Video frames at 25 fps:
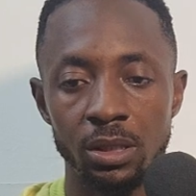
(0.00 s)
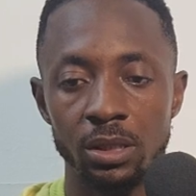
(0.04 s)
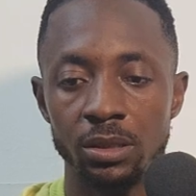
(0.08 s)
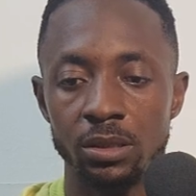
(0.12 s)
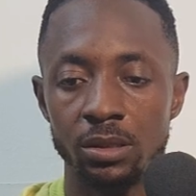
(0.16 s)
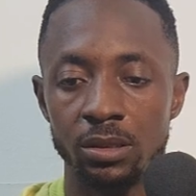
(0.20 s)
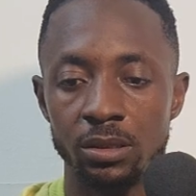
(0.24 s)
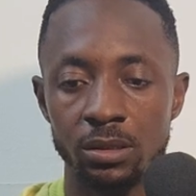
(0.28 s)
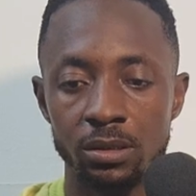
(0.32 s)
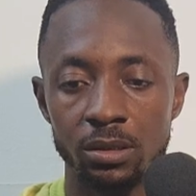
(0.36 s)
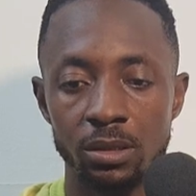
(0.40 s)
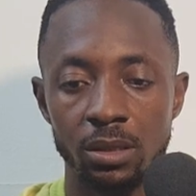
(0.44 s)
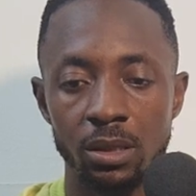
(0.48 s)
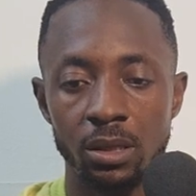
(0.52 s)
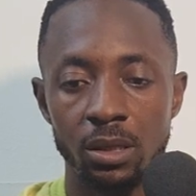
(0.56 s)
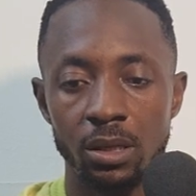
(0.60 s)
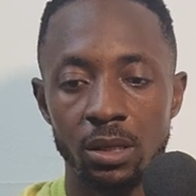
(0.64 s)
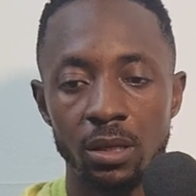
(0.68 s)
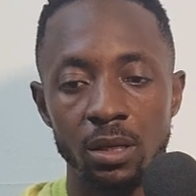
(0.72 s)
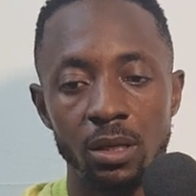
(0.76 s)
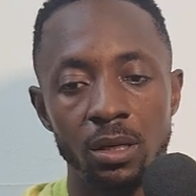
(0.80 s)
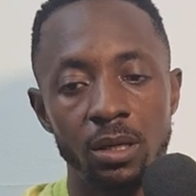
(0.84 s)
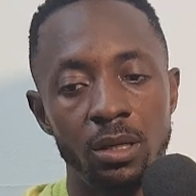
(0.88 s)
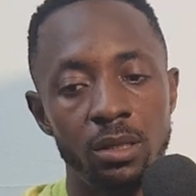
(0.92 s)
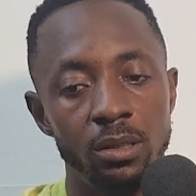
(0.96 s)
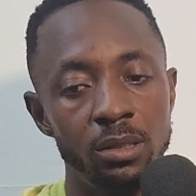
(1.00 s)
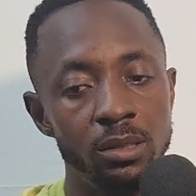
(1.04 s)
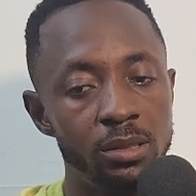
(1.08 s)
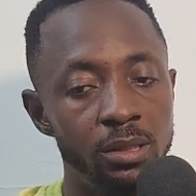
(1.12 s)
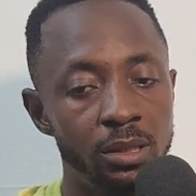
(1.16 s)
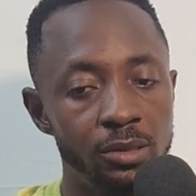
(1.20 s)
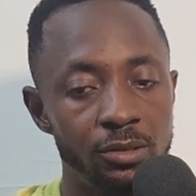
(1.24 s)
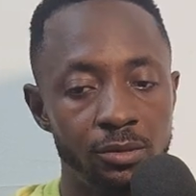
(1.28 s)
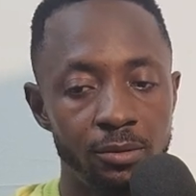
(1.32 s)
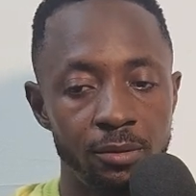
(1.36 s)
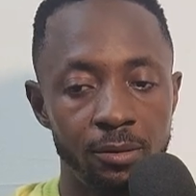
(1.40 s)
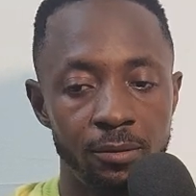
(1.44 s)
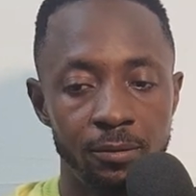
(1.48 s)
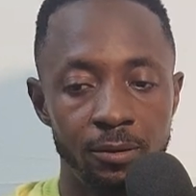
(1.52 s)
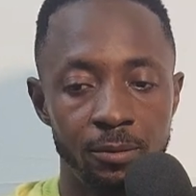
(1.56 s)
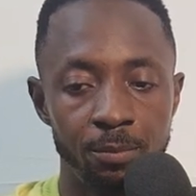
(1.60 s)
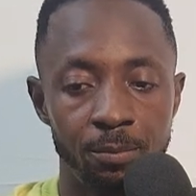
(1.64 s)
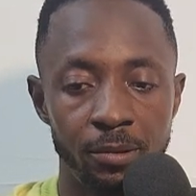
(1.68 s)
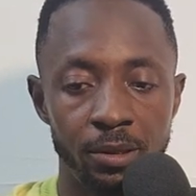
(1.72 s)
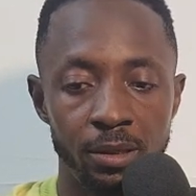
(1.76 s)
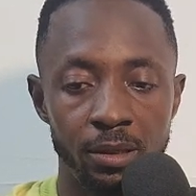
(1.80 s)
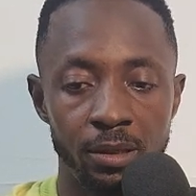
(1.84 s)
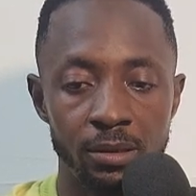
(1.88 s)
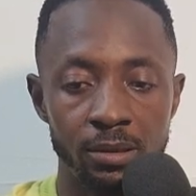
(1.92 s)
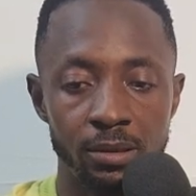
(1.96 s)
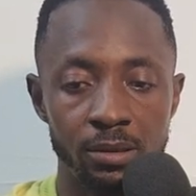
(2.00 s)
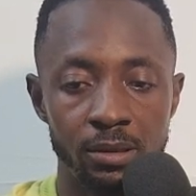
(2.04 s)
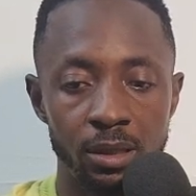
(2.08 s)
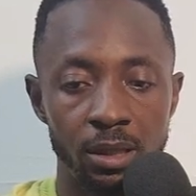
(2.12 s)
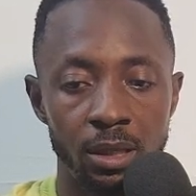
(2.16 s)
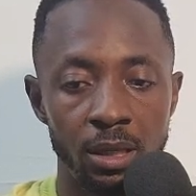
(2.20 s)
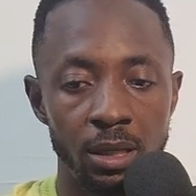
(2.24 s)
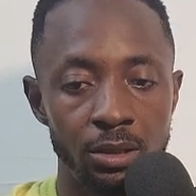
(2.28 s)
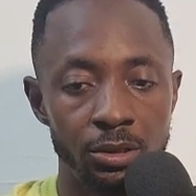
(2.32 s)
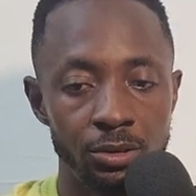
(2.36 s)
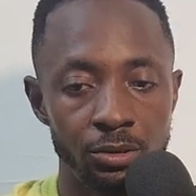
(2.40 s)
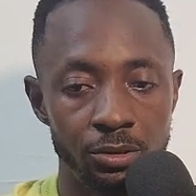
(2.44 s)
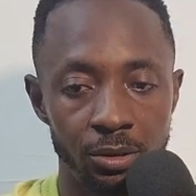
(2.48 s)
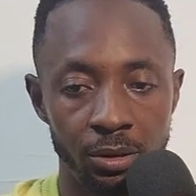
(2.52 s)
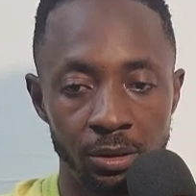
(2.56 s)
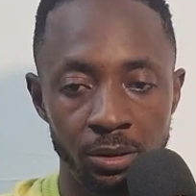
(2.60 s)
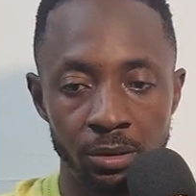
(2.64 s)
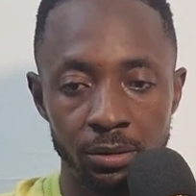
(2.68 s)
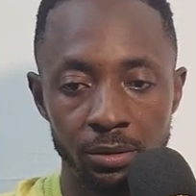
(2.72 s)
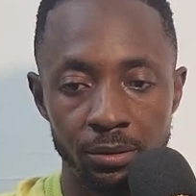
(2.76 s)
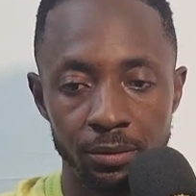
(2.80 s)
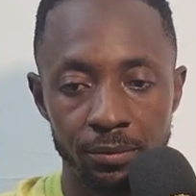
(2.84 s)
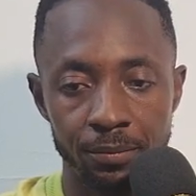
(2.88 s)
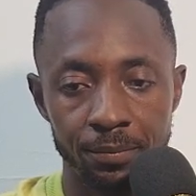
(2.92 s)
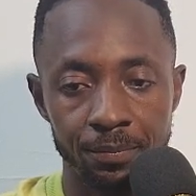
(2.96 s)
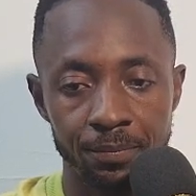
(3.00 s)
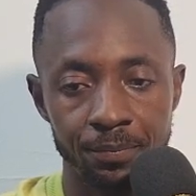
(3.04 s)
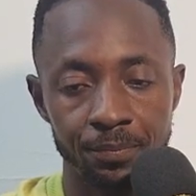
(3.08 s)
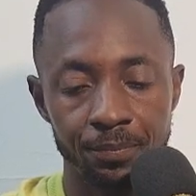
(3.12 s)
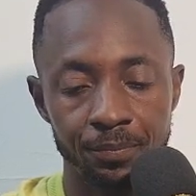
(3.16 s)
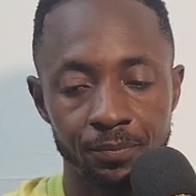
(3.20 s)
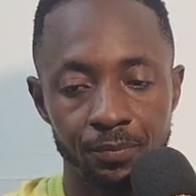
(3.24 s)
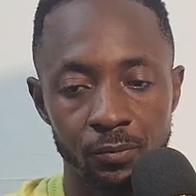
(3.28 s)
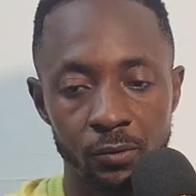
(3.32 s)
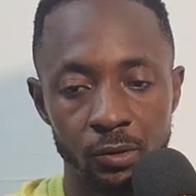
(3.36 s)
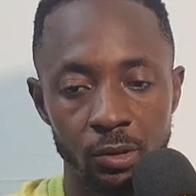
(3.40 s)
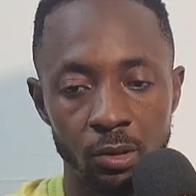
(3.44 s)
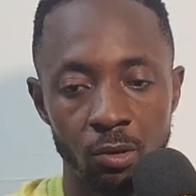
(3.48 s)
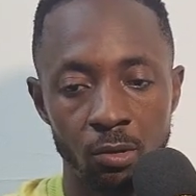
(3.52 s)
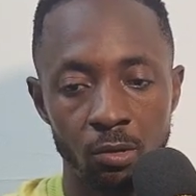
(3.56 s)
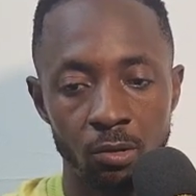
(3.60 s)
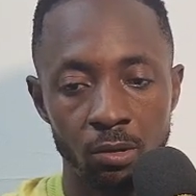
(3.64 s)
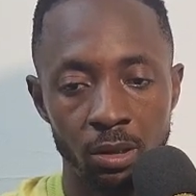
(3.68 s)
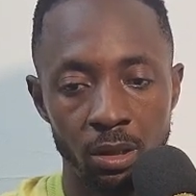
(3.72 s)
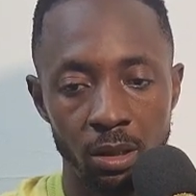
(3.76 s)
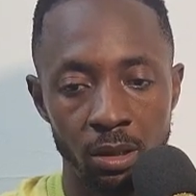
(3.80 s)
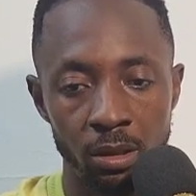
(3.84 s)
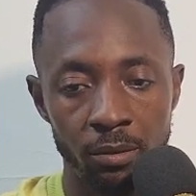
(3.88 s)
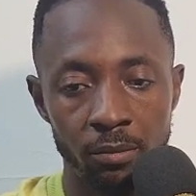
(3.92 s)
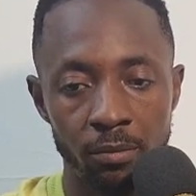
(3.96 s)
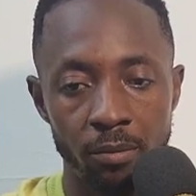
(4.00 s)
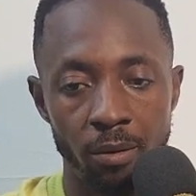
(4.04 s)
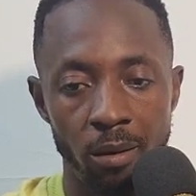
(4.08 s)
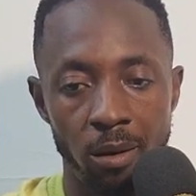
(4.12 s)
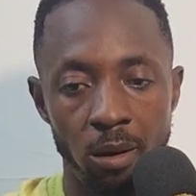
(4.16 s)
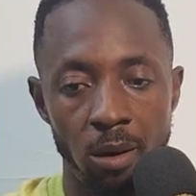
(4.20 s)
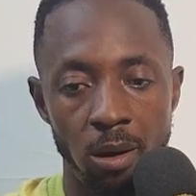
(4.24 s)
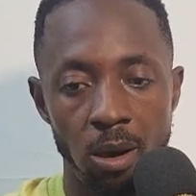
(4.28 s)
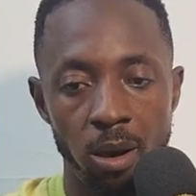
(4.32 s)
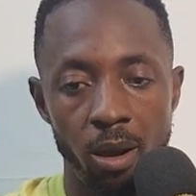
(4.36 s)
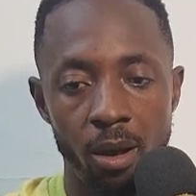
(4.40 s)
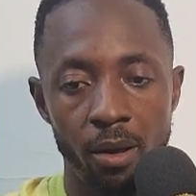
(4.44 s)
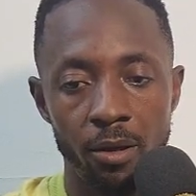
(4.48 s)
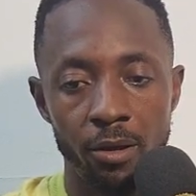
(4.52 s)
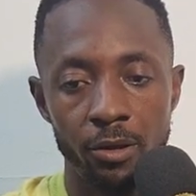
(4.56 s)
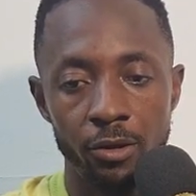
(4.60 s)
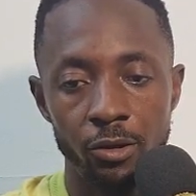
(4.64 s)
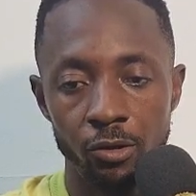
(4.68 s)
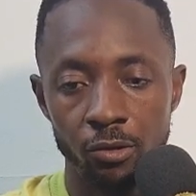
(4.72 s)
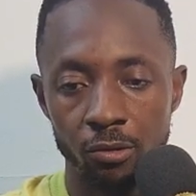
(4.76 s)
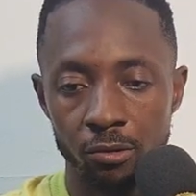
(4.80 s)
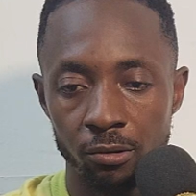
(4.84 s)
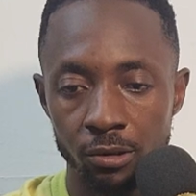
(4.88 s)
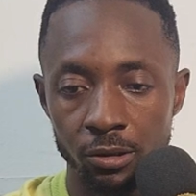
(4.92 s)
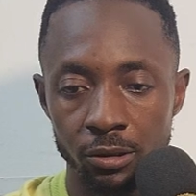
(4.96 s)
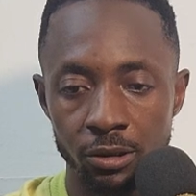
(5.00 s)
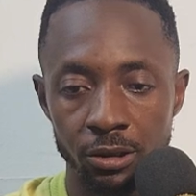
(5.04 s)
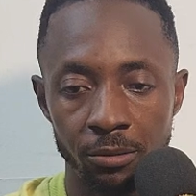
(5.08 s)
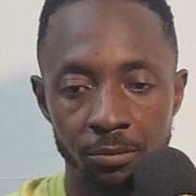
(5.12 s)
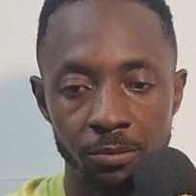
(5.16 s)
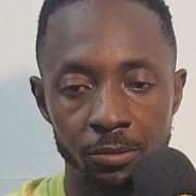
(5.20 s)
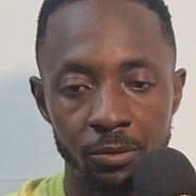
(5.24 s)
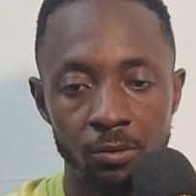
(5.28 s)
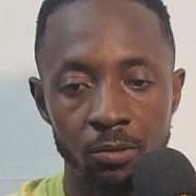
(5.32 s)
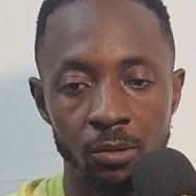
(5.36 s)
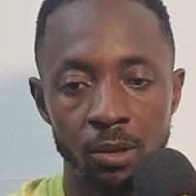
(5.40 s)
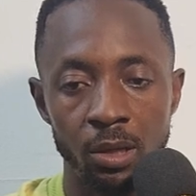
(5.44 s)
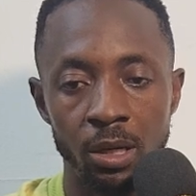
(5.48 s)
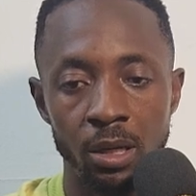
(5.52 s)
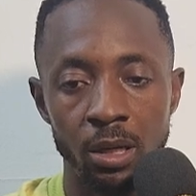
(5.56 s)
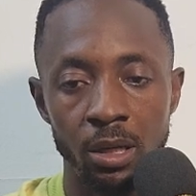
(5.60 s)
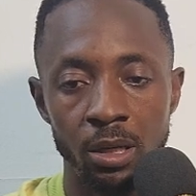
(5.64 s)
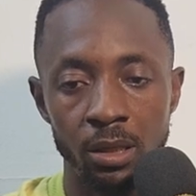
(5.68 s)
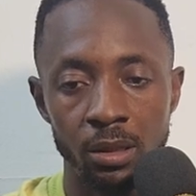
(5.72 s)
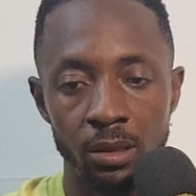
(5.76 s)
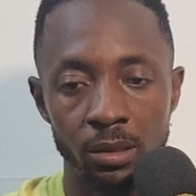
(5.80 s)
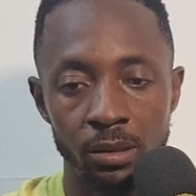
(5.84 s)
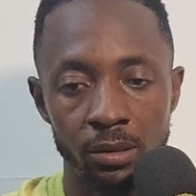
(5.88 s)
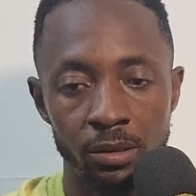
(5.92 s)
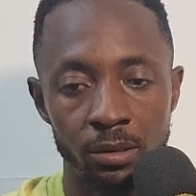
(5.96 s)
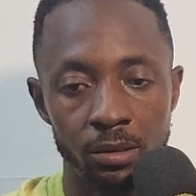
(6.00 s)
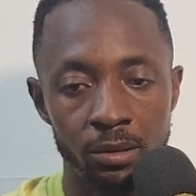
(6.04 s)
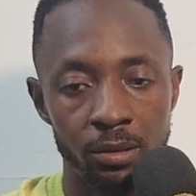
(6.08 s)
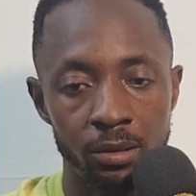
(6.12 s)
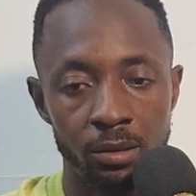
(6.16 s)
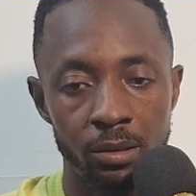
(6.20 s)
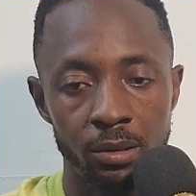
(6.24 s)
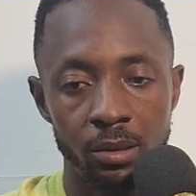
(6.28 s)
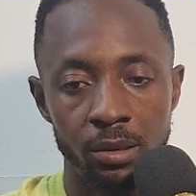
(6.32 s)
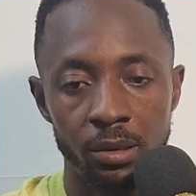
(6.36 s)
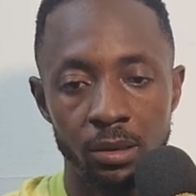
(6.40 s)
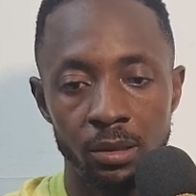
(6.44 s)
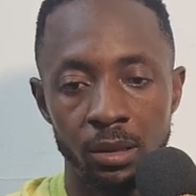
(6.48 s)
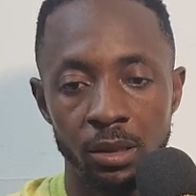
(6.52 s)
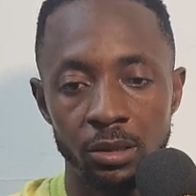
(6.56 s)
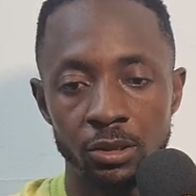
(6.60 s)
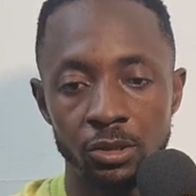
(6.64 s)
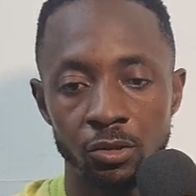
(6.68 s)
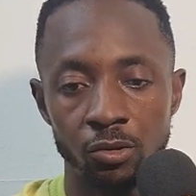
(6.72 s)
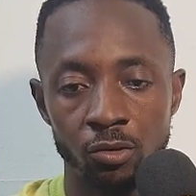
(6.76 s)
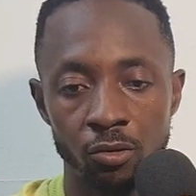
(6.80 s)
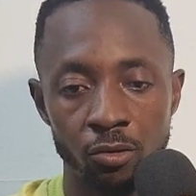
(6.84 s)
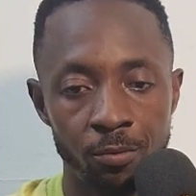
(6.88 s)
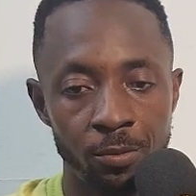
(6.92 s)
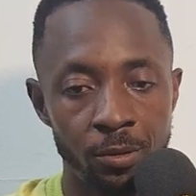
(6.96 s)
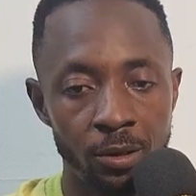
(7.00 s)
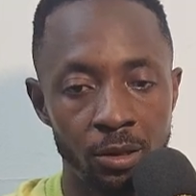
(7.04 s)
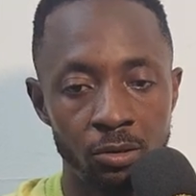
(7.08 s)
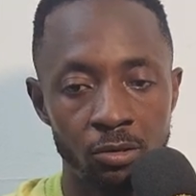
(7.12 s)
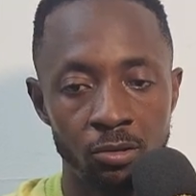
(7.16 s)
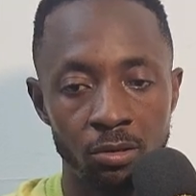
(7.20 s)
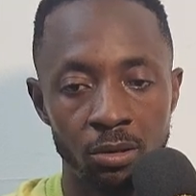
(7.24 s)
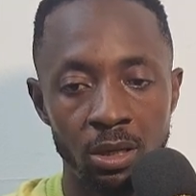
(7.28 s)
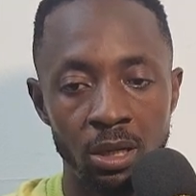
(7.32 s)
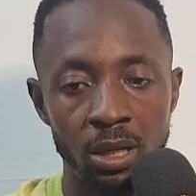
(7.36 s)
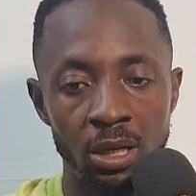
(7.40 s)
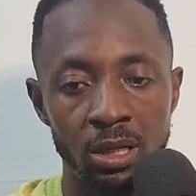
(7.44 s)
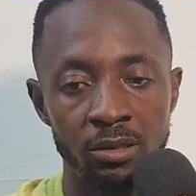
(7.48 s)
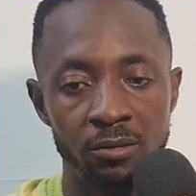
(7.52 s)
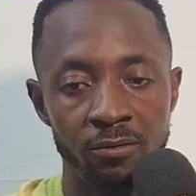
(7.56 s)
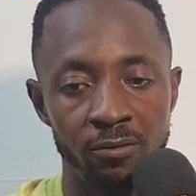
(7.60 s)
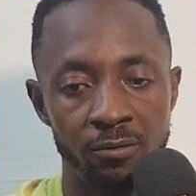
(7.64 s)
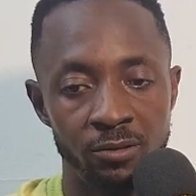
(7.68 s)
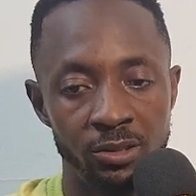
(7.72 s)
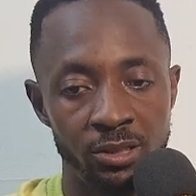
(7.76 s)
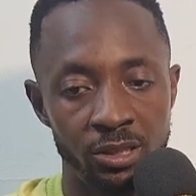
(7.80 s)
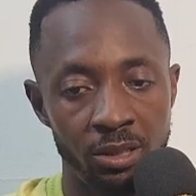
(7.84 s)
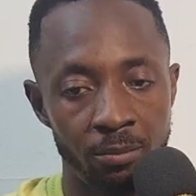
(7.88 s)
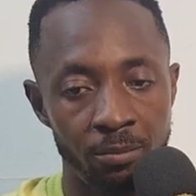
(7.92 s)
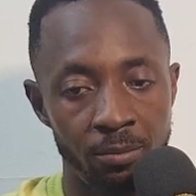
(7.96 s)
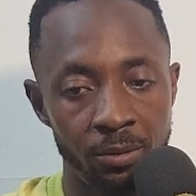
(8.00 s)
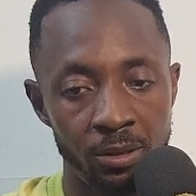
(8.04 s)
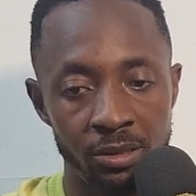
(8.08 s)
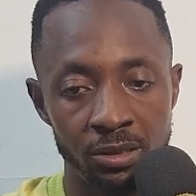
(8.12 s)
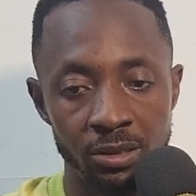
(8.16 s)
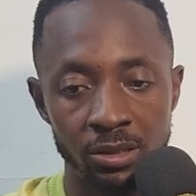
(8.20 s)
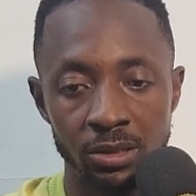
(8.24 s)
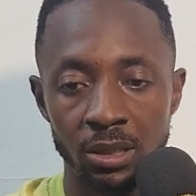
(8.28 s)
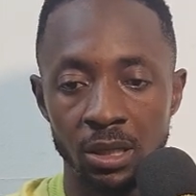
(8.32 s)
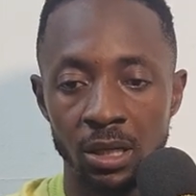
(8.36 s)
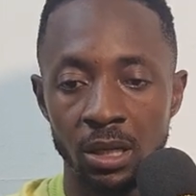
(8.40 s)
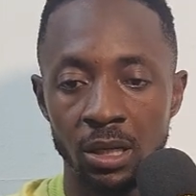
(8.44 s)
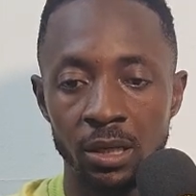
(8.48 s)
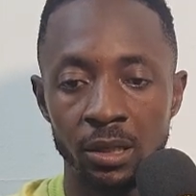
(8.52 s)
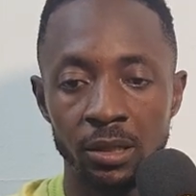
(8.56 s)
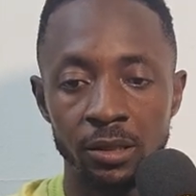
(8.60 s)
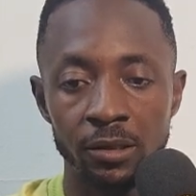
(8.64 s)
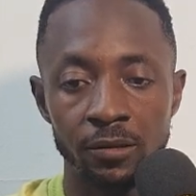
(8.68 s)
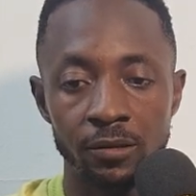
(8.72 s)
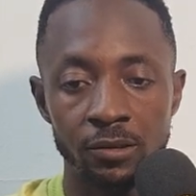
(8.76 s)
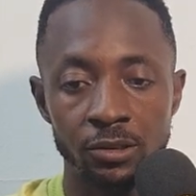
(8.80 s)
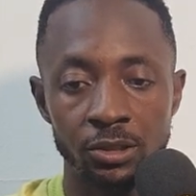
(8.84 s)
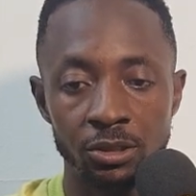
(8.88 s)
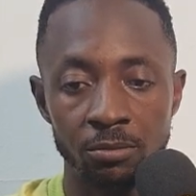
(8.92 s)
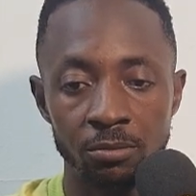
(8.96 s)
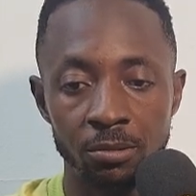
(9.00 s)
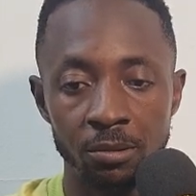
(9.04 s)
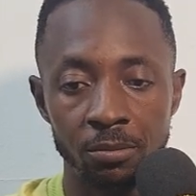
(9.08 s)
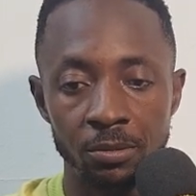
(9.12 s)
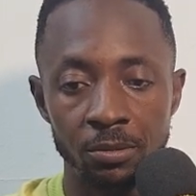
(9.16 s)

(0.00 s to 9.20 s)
is these are some of the pairs that I trade. Okay, Euro JPY, that's European dollar and Japanese yen, GBP